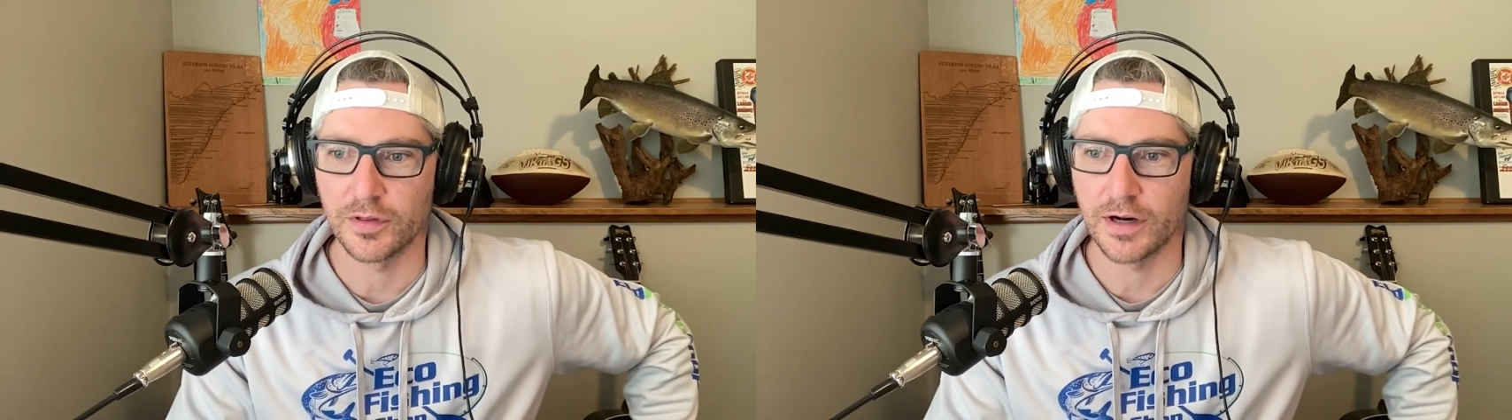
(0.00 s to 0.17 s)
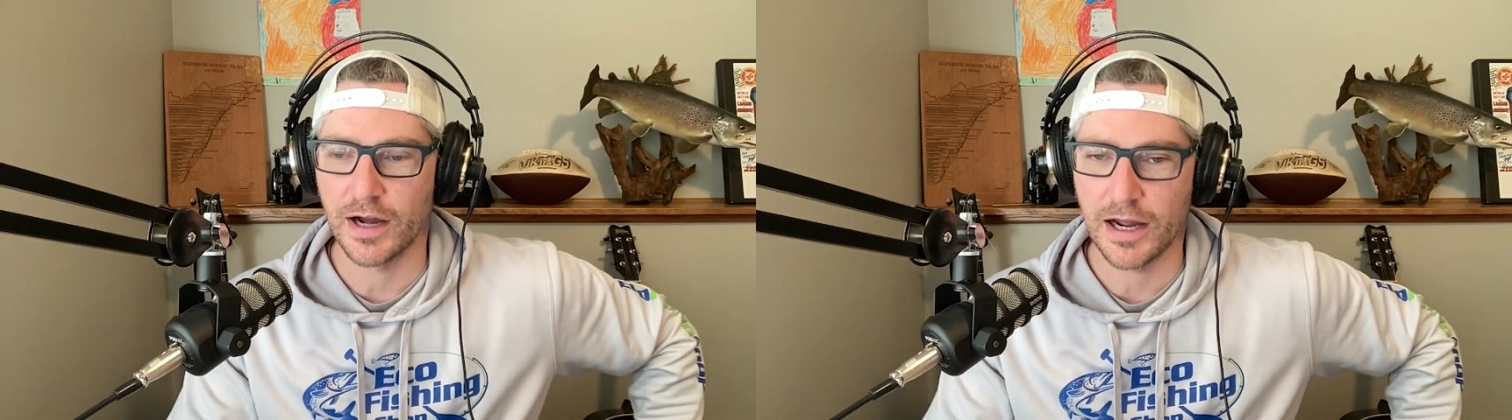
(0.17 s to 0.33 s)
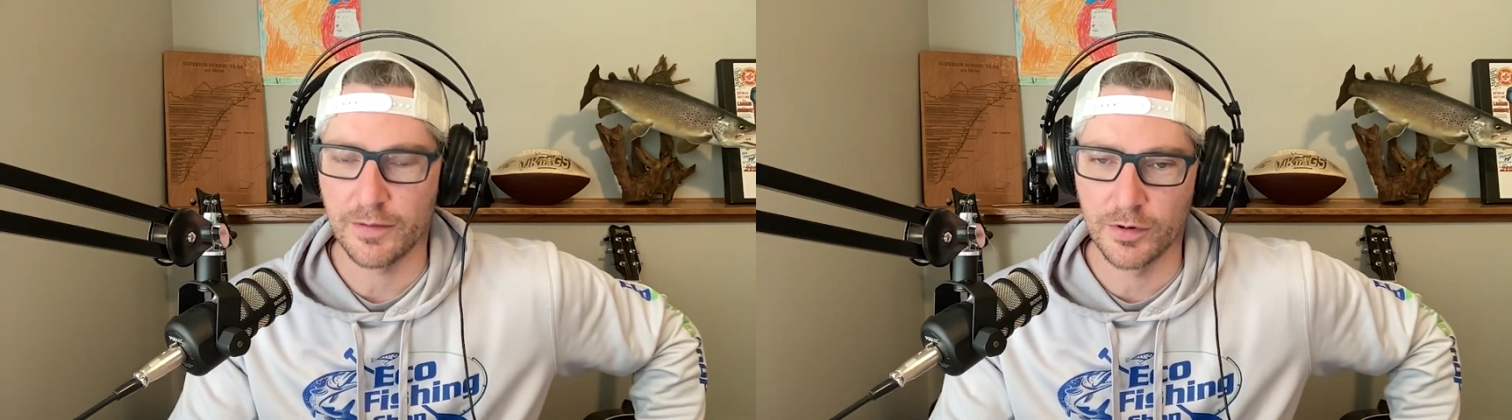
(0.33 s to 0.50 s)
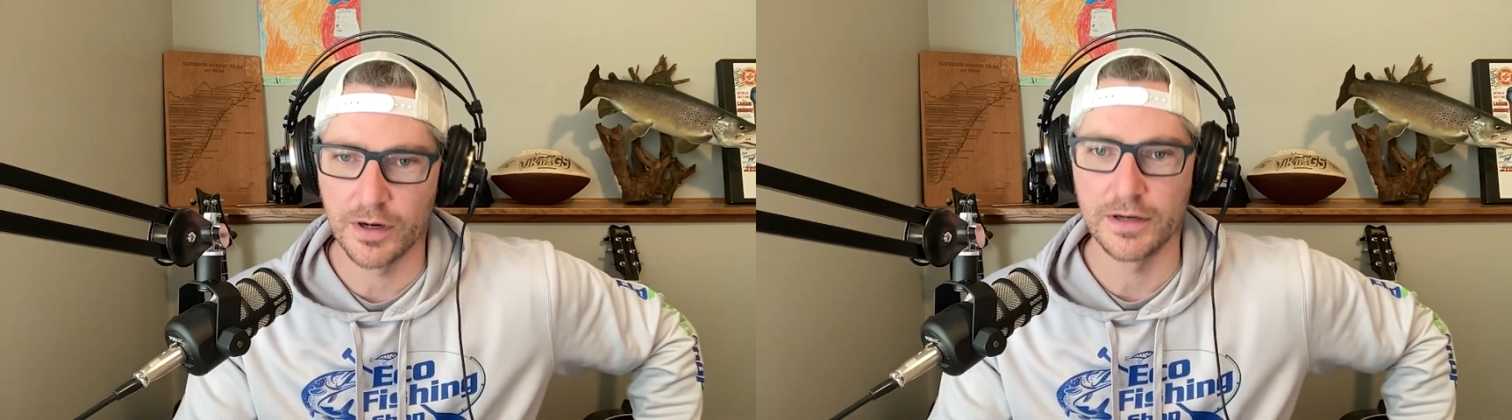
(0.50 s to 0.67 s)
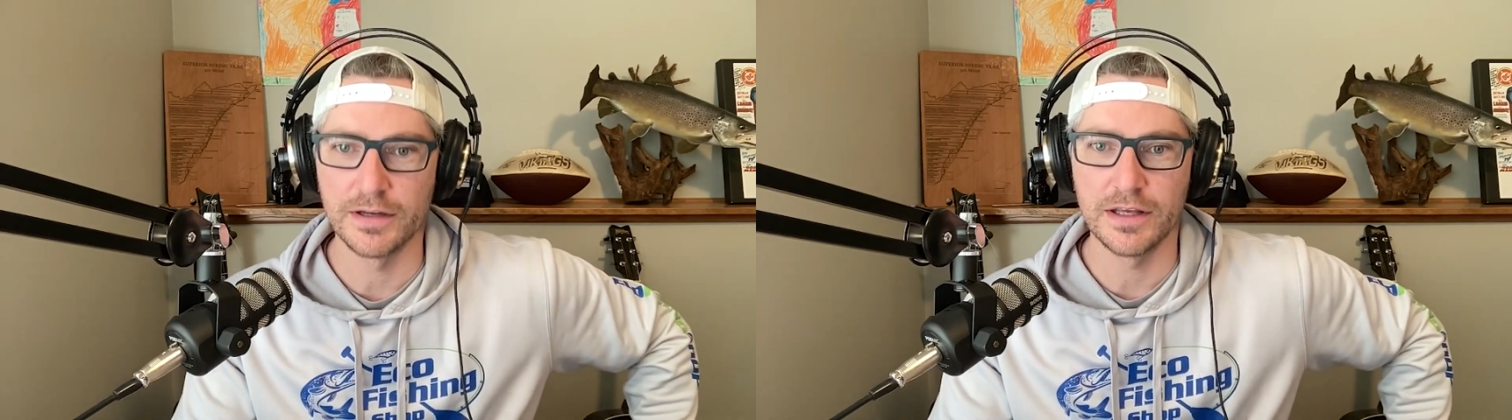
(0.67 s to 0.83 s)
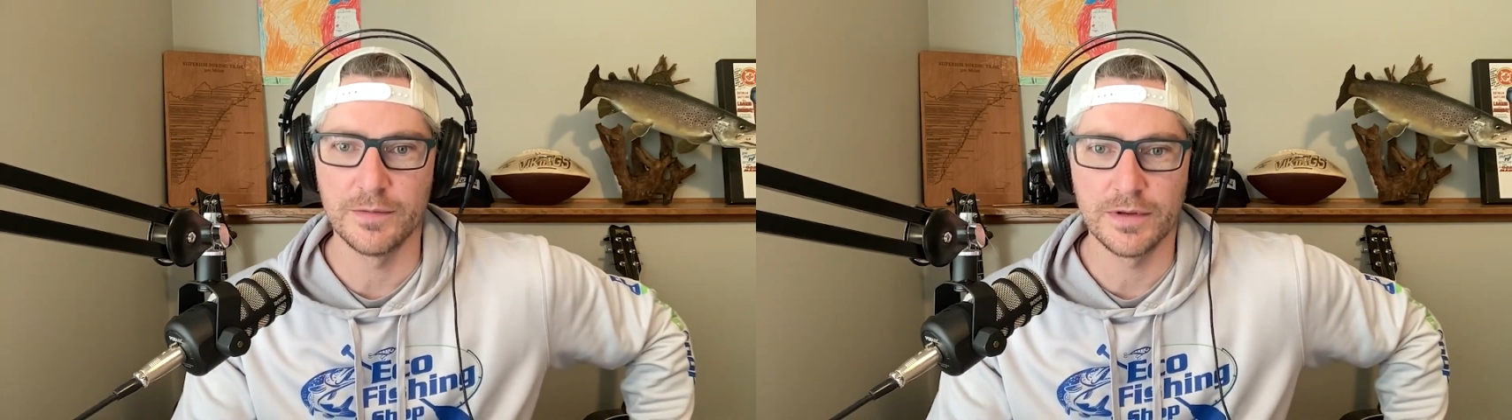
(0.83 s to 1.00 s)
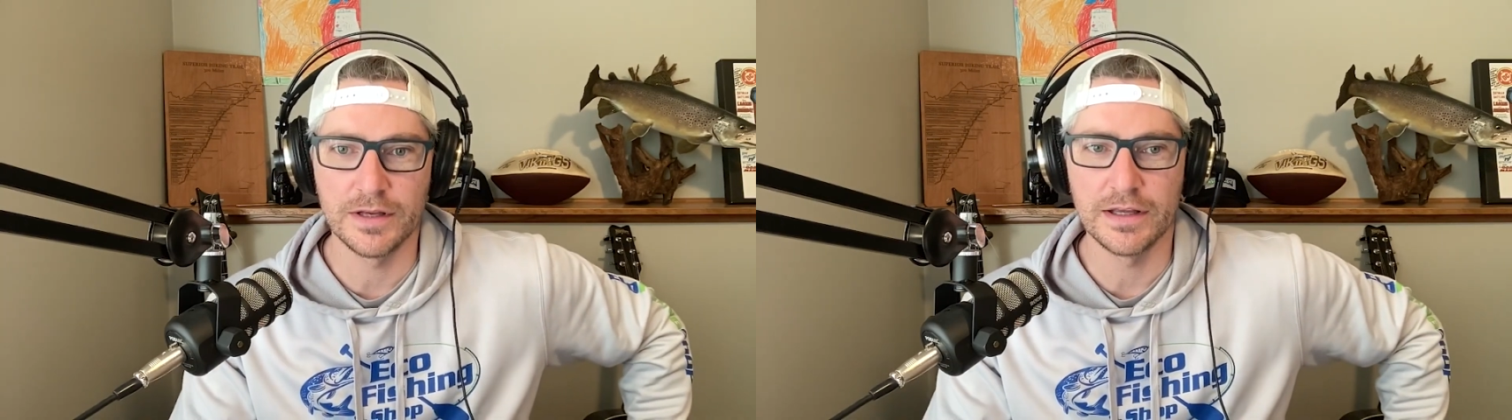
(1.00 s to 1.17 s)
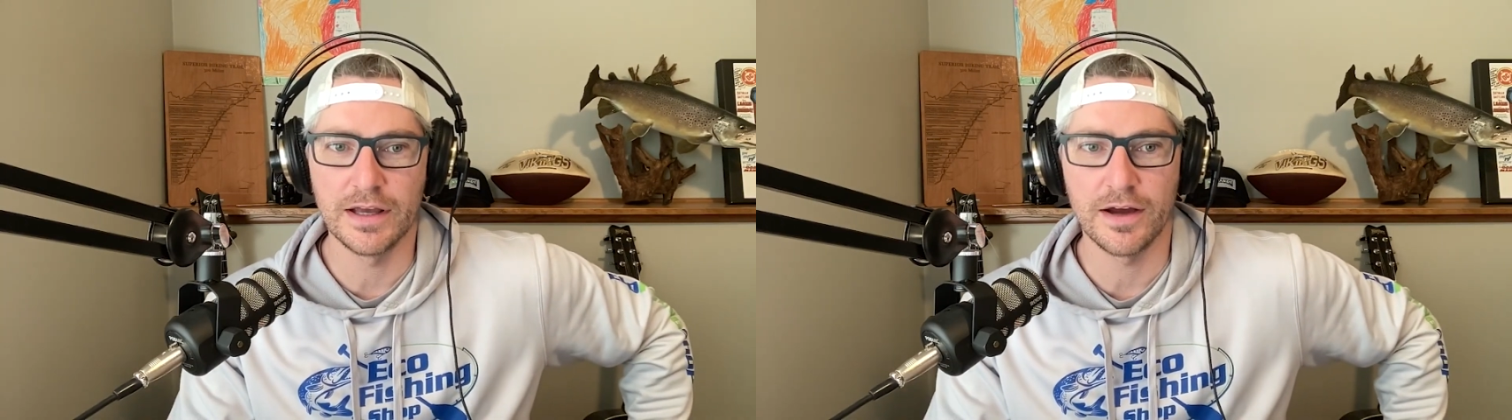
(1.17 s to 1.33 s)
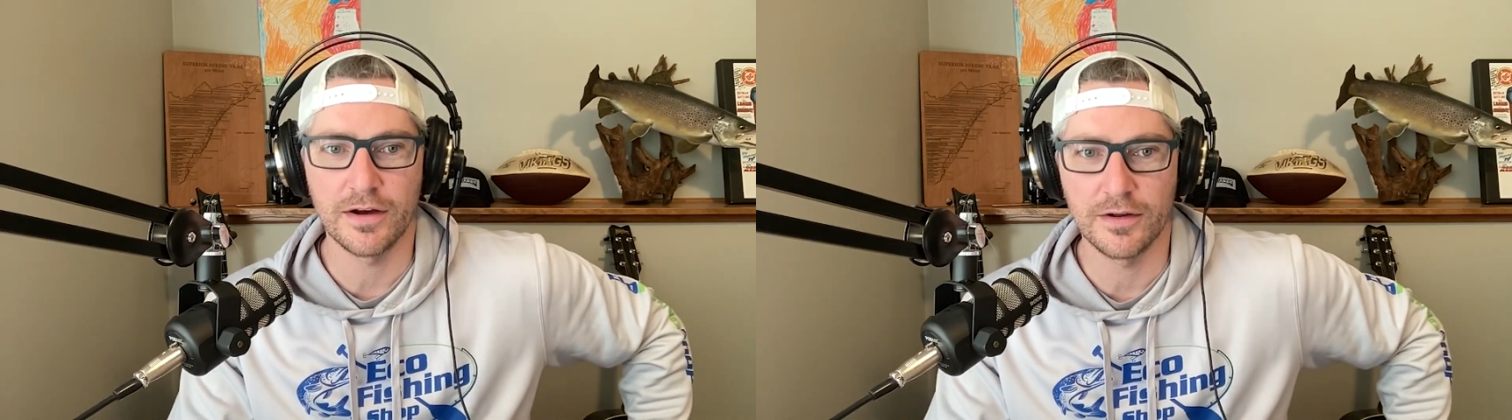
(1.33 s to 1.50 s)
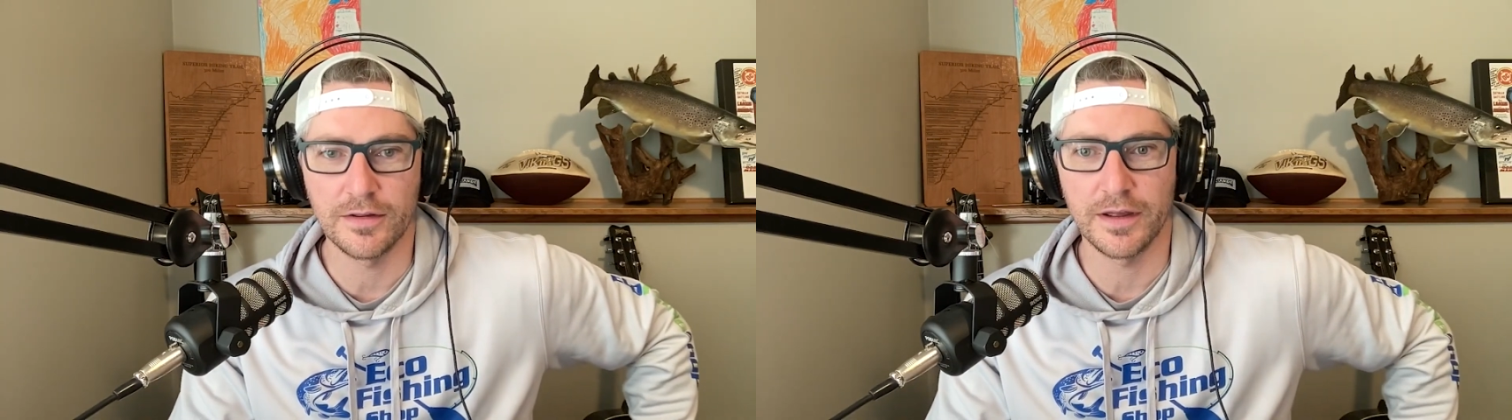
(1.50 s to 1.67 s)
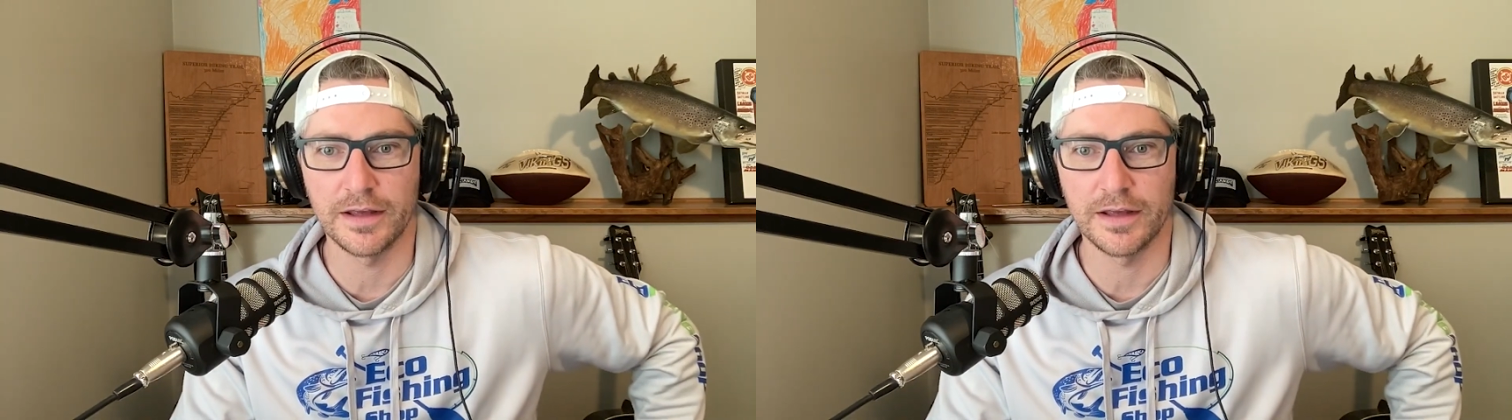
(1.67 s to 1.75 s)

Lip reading: their hybrid ePDL,